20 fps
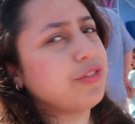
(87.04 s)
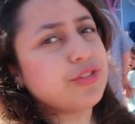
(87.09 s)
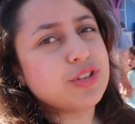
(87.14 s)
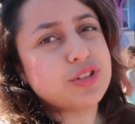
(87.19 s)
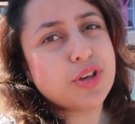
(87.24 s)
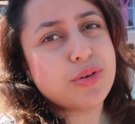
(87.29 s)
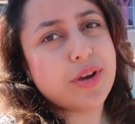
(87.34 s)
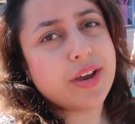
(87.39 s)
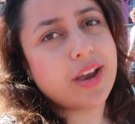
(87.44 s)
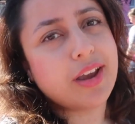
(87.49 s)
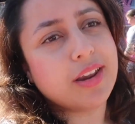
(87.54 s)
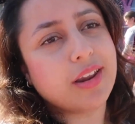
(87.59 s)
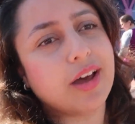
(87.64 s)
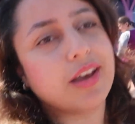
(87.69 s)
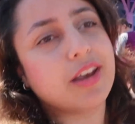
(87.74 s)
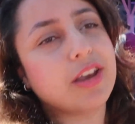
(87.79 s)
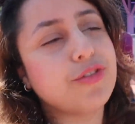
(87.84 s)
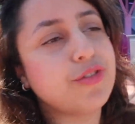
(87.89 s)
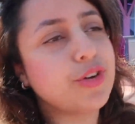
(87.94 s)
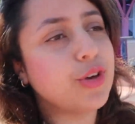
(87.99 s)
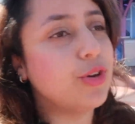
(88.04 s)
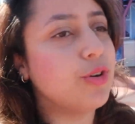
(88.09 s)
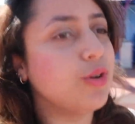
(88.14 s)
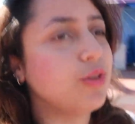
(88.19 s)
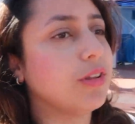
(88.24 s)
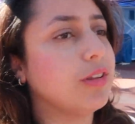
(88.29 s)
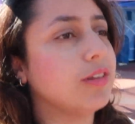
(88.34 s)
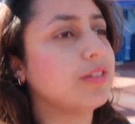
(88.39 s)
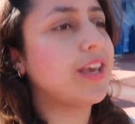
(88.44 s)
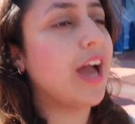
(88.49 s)
stuff to do here like
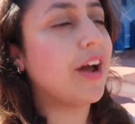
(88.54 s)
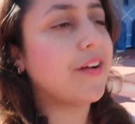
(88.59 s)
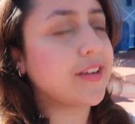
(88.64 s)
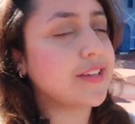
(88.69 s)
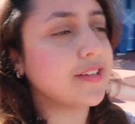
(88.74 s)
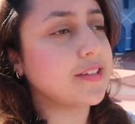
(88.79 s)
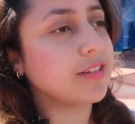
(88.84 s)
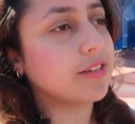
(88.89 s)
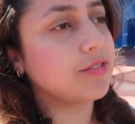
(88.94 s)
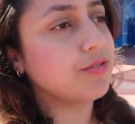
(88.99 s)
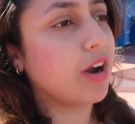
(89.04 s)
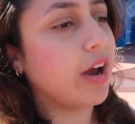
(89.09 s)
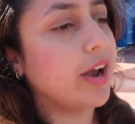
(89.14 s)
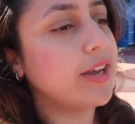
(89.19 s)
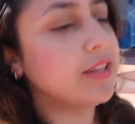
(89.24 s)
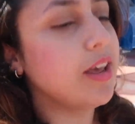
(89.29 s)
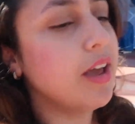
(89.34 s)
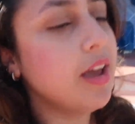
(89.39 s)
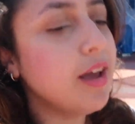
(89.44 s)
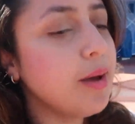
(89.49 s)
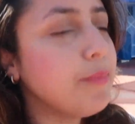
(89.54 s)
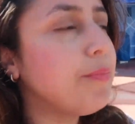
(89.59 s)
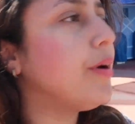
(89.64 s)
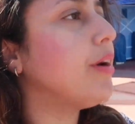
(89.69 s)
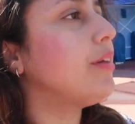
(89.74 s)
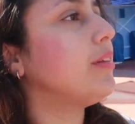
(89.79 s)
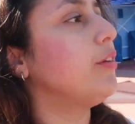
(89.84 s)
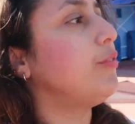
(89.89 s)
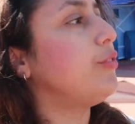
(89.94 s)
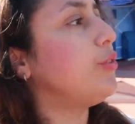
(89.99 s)
food and characters and rides
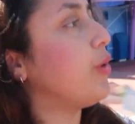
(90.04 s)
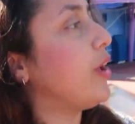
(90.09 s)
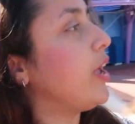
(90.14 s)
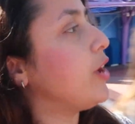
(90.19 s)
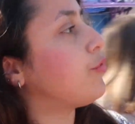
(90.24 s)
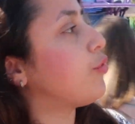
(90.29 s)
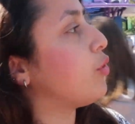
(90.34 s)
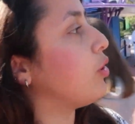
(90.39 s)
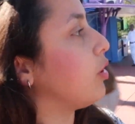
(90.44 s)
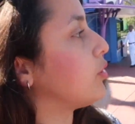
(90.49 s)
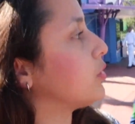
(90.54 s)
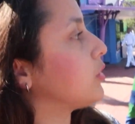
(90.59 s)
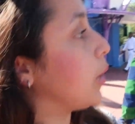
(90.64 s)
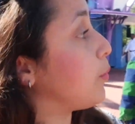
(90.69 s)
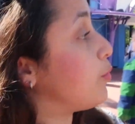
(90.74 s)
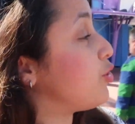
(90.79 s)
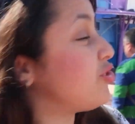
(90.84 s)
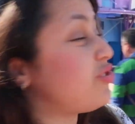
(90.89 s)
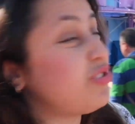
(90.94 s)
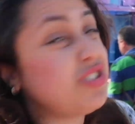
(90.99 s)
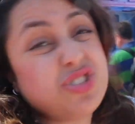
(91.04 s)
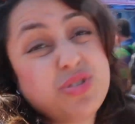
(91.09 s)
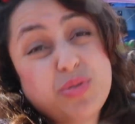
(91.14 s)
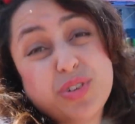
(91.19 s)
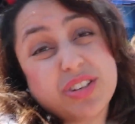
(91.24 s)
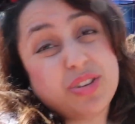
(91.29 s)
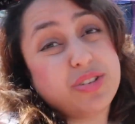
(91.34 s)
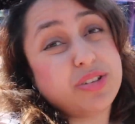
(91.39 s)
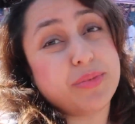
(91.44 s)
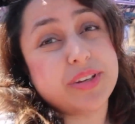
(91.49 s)
but if you're here for a long time or you just
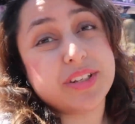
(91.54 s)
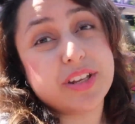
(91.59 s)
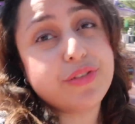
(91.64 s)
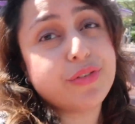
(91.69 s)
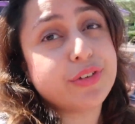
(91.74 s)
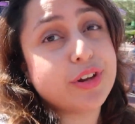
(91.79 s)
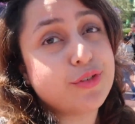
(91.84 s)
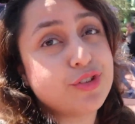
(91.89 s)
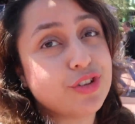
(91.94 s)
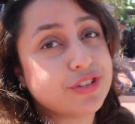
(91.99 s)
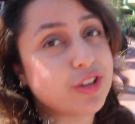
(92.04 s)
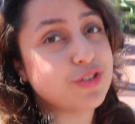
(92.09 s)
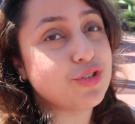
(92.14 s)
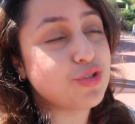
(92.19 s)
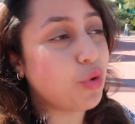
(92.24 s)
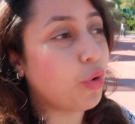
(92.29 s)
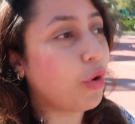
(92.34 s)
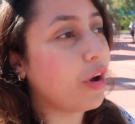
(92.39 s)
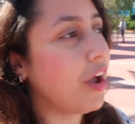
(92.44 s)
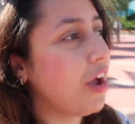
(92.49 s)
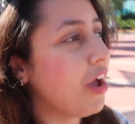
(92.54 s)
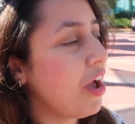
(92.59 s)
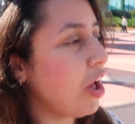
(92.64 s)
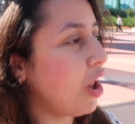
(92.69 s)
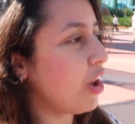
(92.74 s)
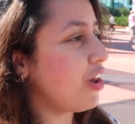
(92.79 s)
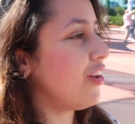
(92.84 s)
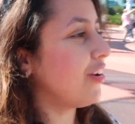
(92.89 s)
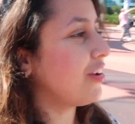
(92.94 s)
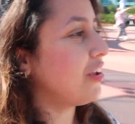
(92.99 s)
want to do something different if you just enjoy
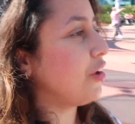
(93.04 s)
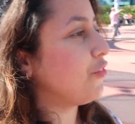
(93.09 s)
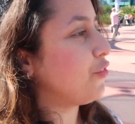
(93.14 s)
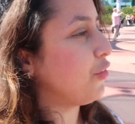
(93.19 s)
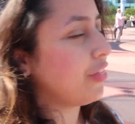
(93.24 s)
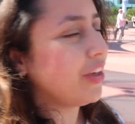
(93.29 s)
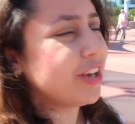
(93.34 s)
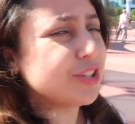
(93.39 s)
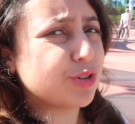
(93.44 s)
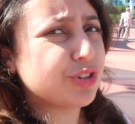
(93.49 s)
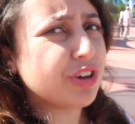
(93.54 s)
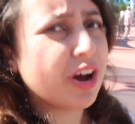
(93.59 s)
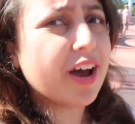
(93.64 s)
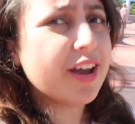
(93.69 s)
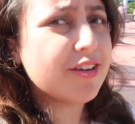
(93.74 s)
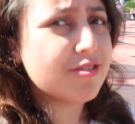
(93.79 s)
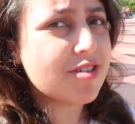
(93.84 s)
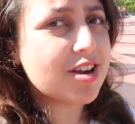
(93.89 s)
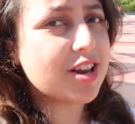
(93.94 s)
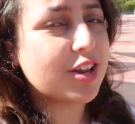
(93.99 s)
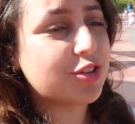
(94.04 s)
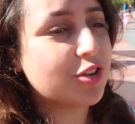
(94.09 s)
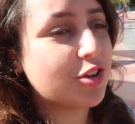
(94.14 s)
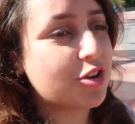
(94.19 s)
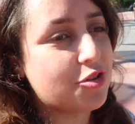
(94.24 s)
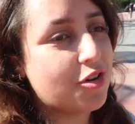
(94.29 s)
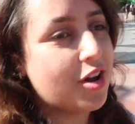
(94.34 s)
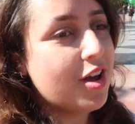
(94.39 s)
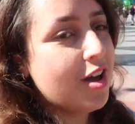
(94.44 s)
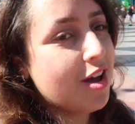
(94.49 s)
looking for things which I really
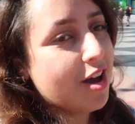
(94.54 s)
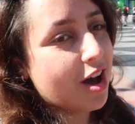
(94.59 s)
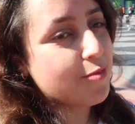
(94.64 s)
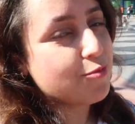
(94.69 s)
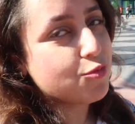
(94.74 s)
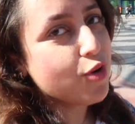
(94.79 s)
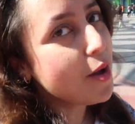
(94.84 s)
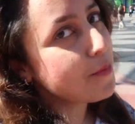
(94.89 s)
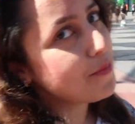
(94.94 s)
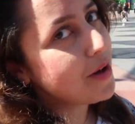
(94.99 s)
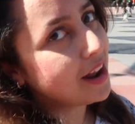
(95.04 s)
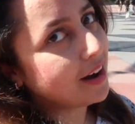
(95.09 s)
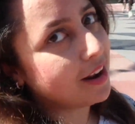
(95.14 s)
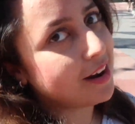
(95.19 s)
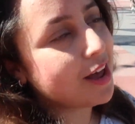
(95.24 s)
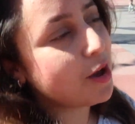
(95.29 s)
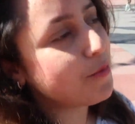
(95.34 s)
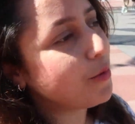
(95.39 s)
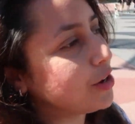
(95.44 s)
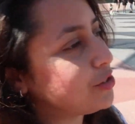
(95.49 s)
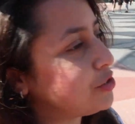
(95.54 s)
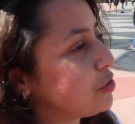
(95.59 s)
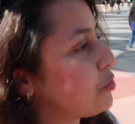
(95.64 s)
do I'm quite bad at it but I